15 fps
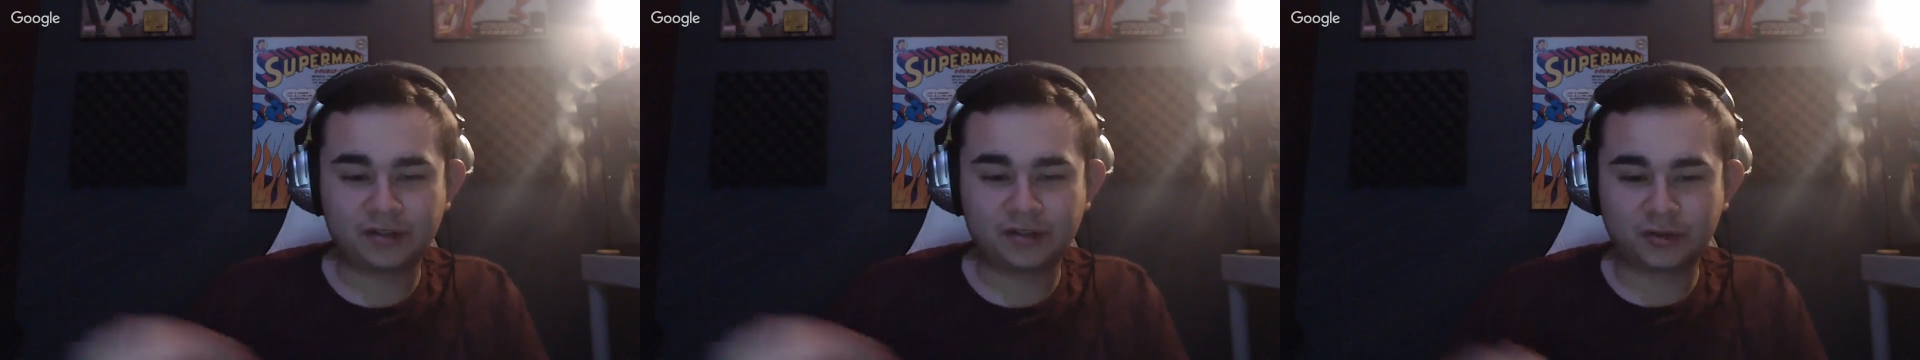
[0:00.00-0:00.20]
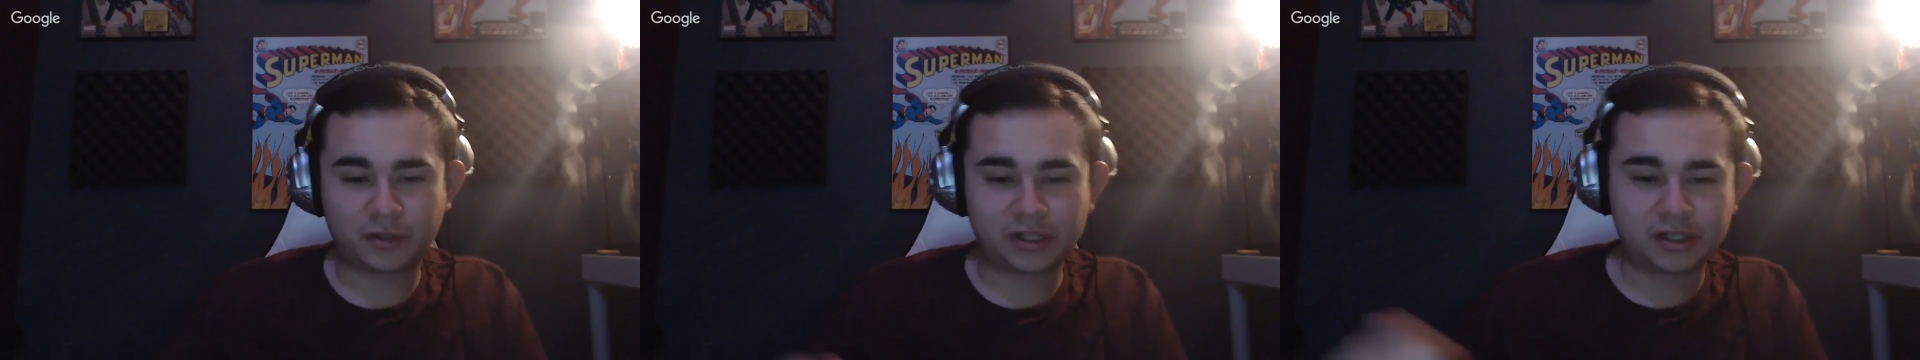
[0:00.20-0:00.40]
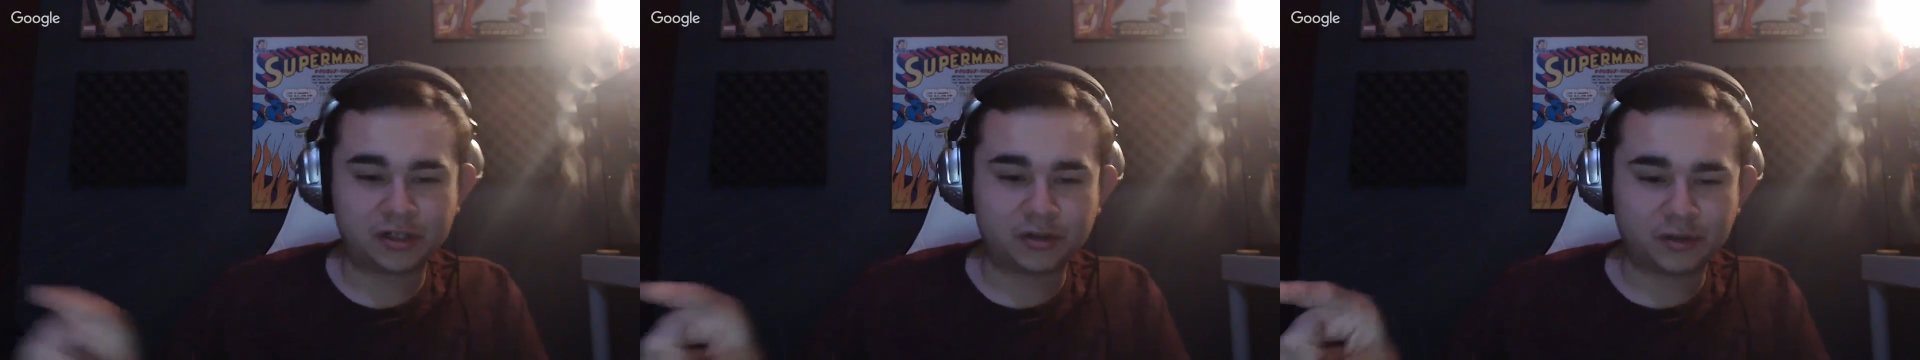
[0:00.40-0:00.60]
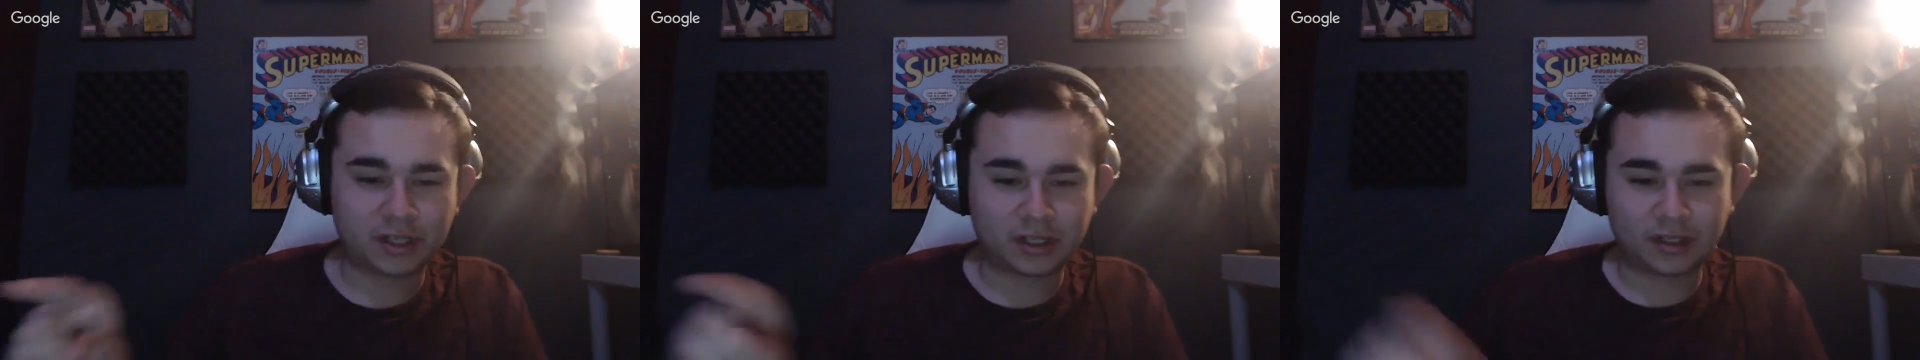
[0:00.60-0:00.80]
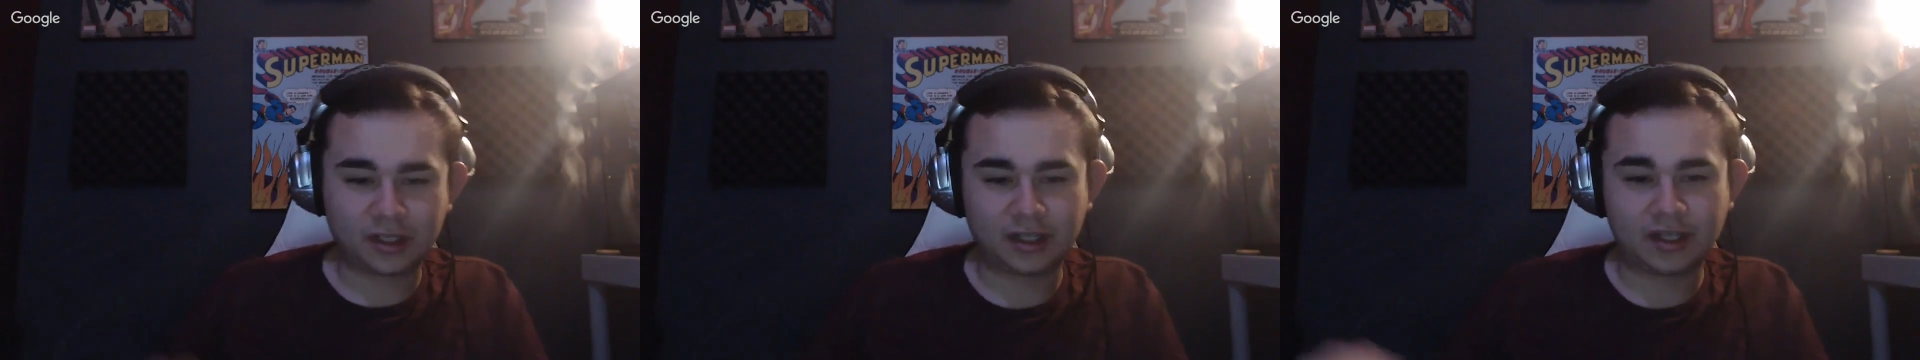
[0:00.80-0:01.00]
storage
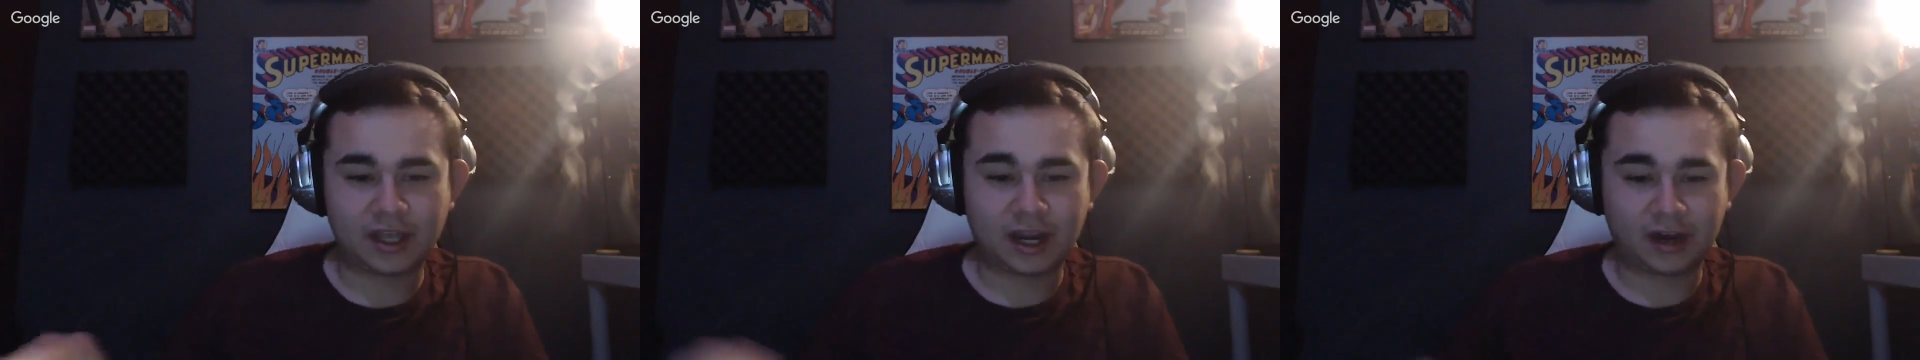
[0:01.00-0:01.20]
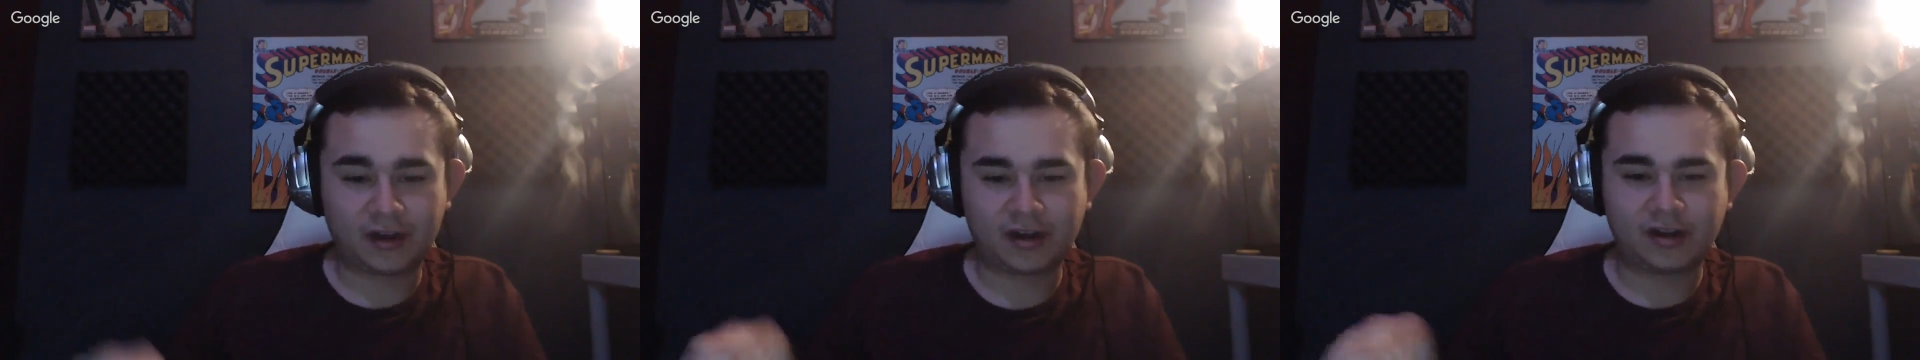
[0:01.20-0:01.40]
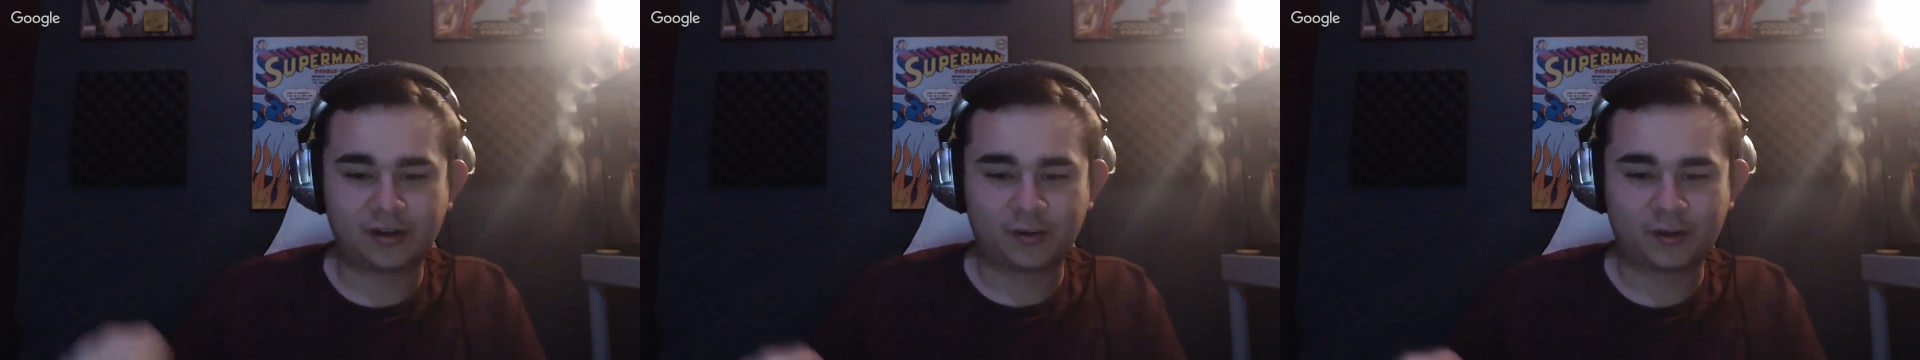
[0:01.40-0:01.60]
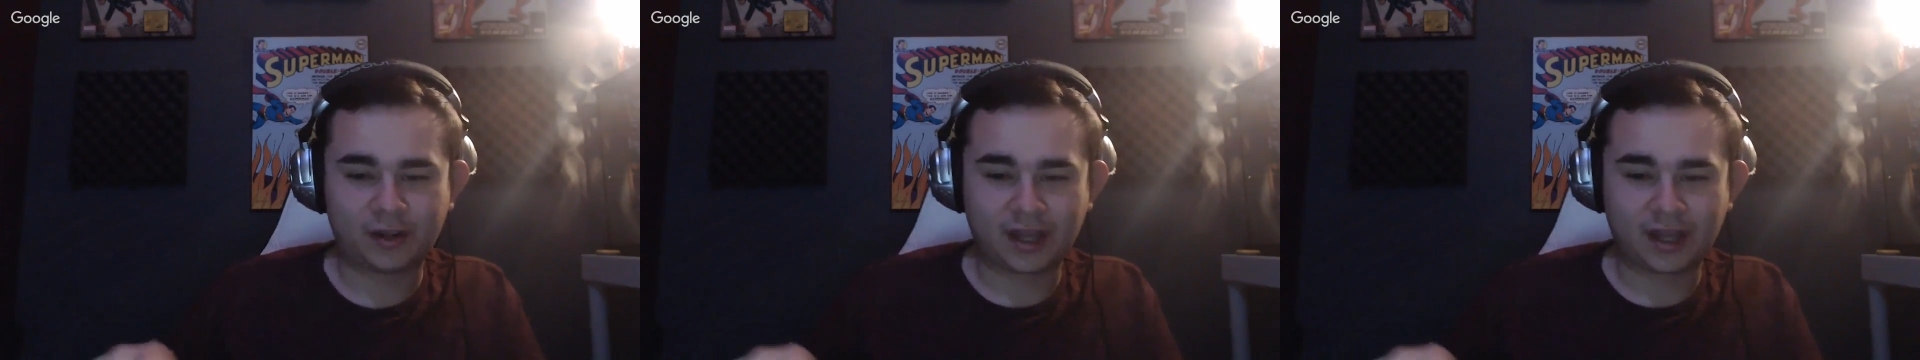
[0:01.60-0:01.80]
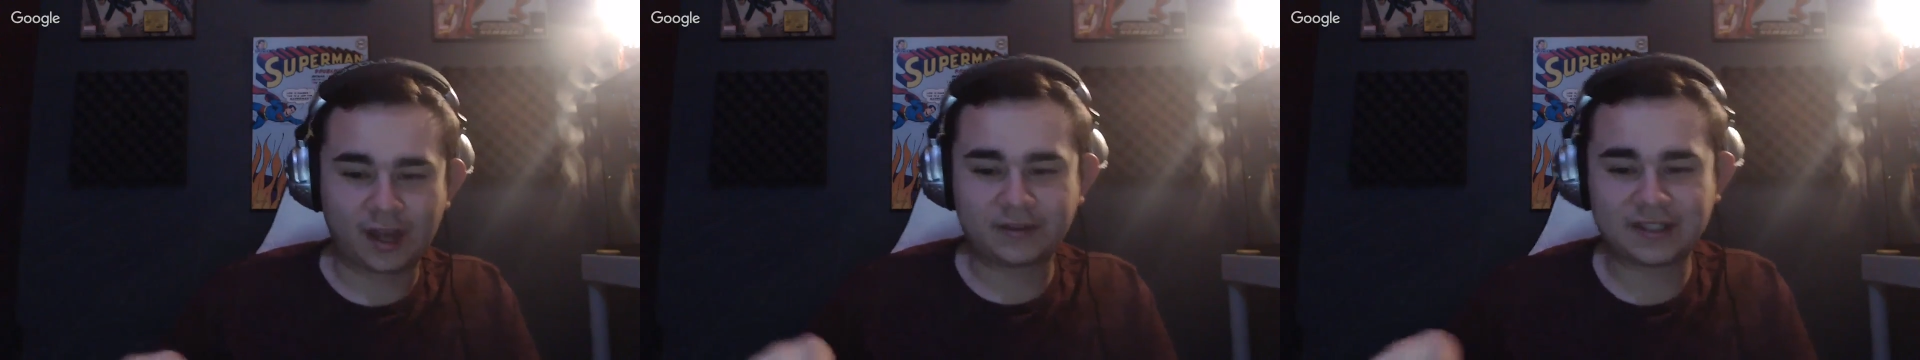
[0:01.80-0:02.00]
unit in the area where
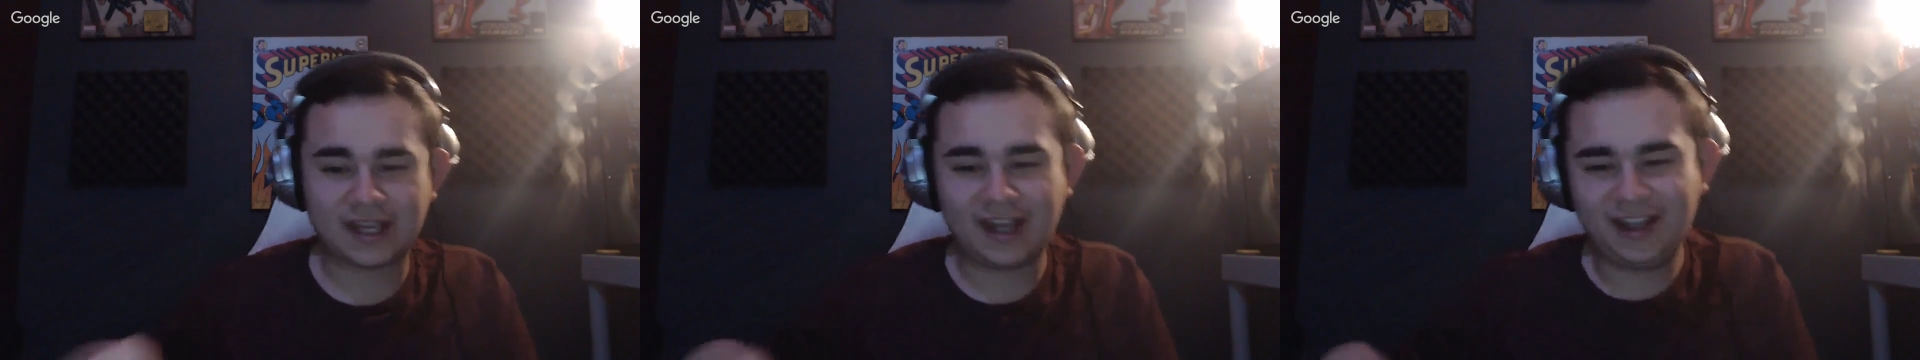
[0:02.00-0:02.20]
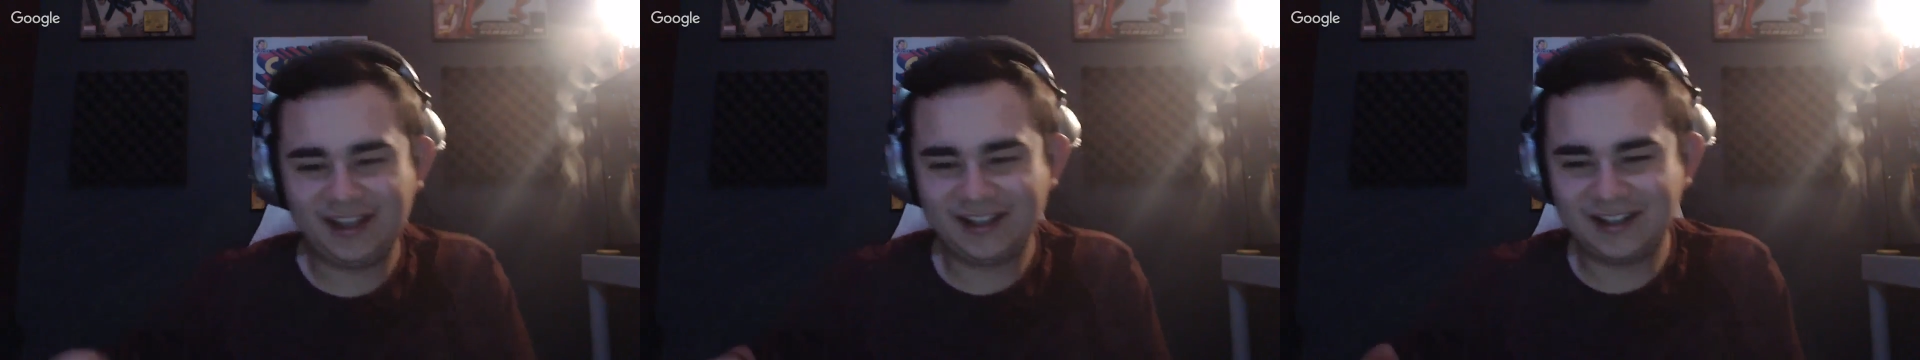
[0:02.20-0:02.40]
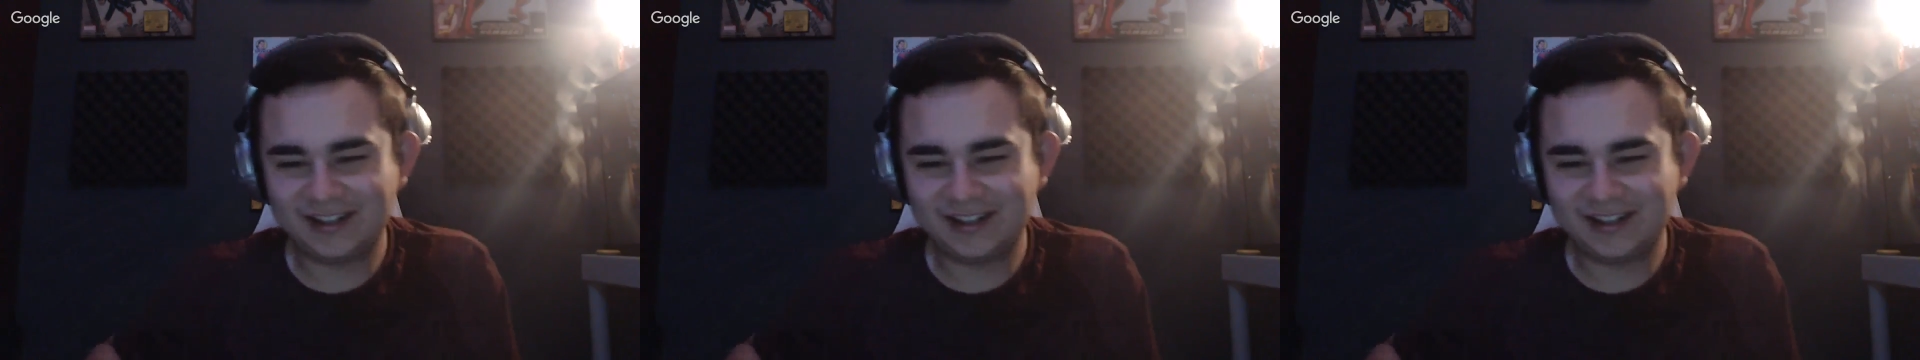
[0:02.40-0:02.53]
that was at.